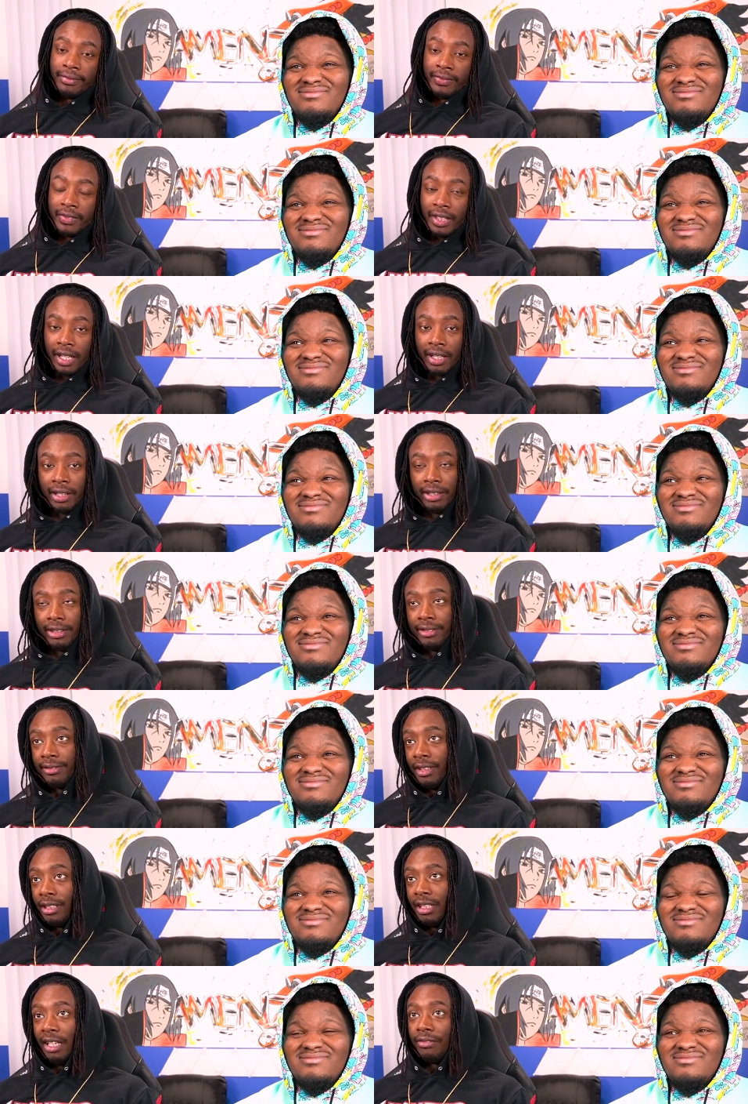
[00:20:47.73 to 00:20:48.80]
Speaker 1: Dang,
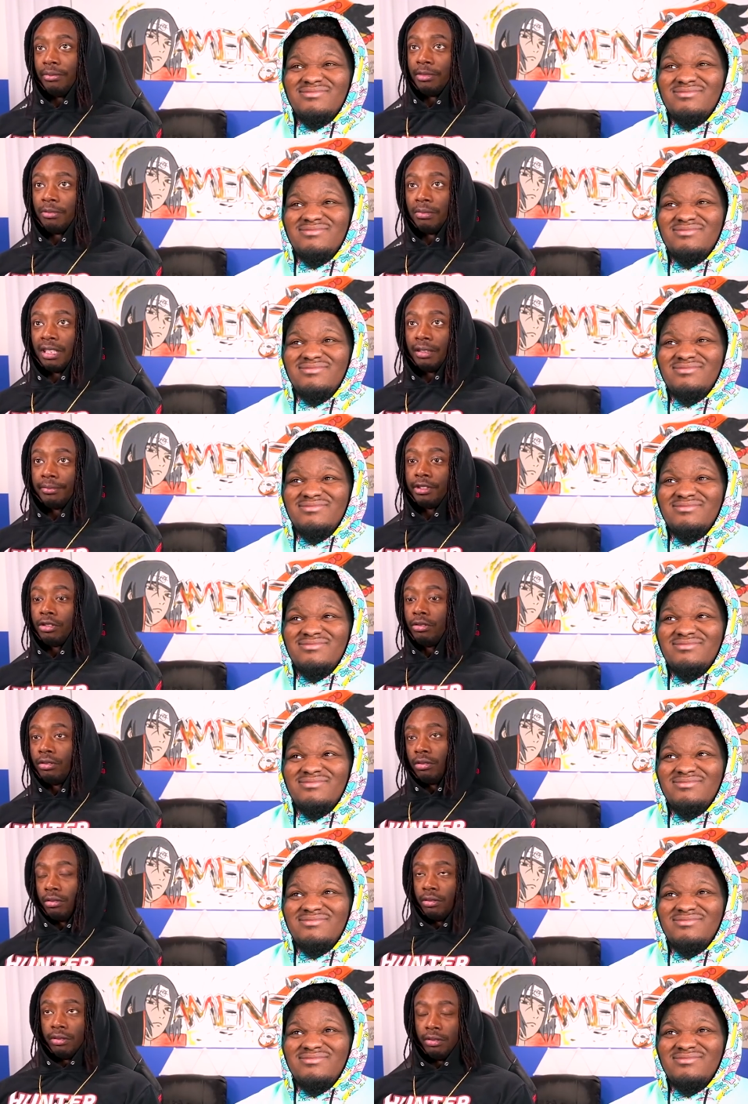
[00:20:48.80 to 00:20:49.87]
get that from his mom too.
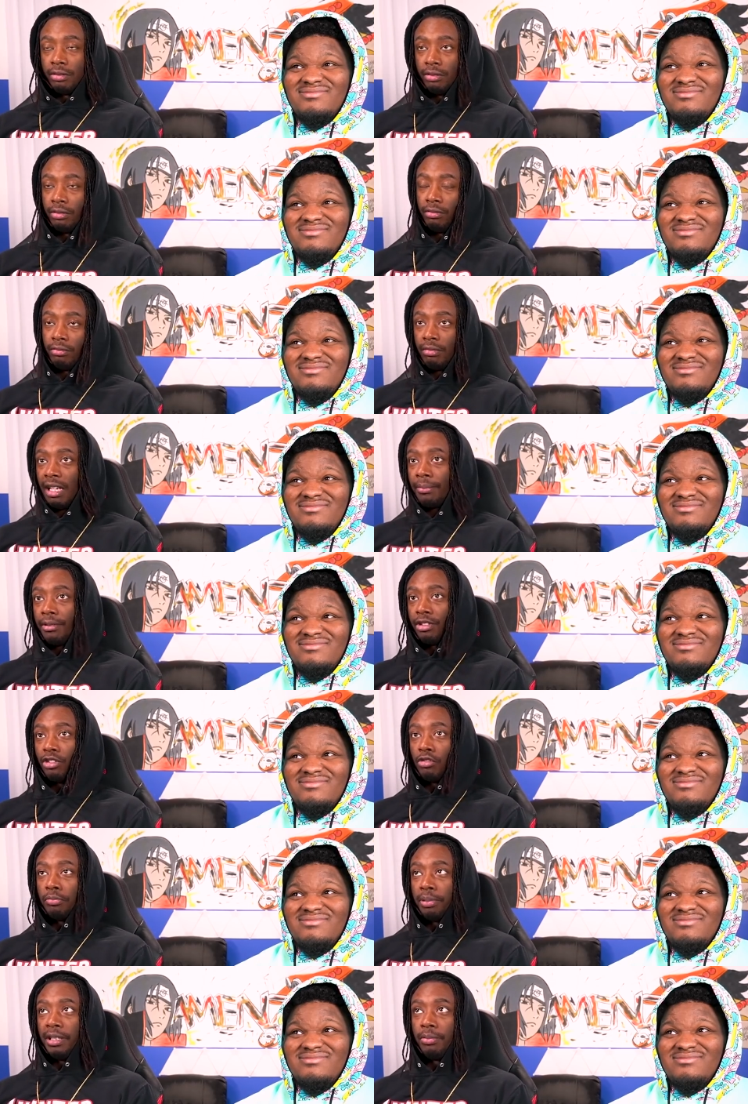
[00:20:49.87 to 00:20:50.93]
Mopping his
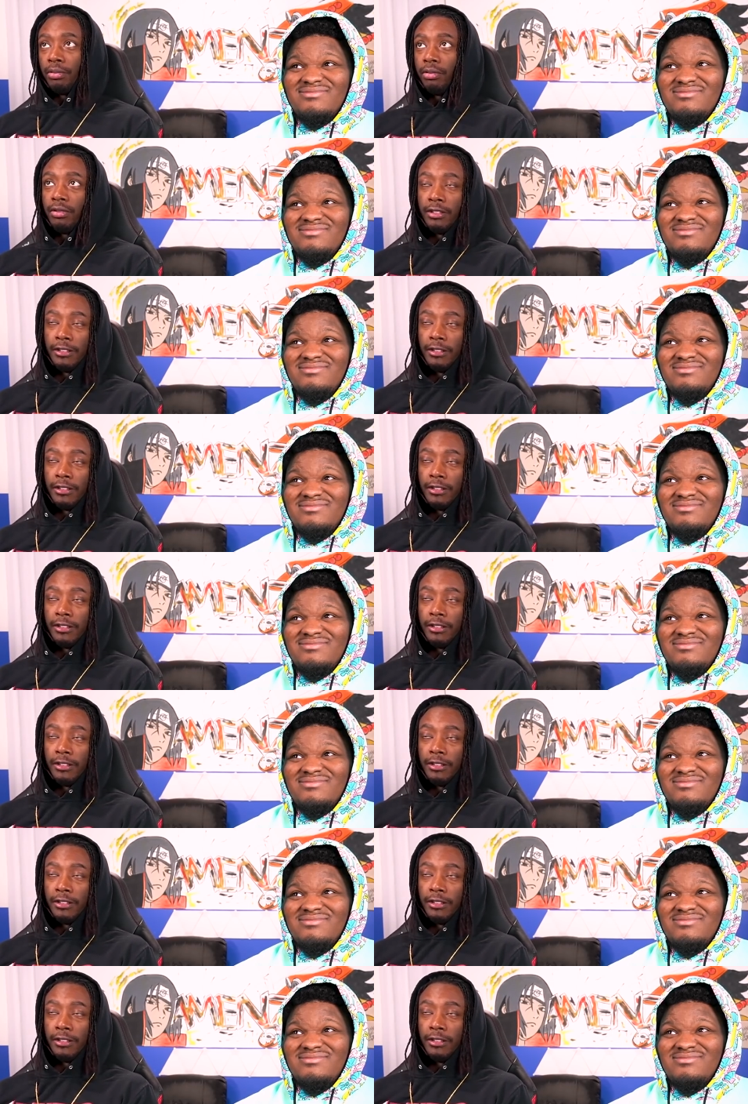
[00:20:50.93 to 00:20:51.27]
own people.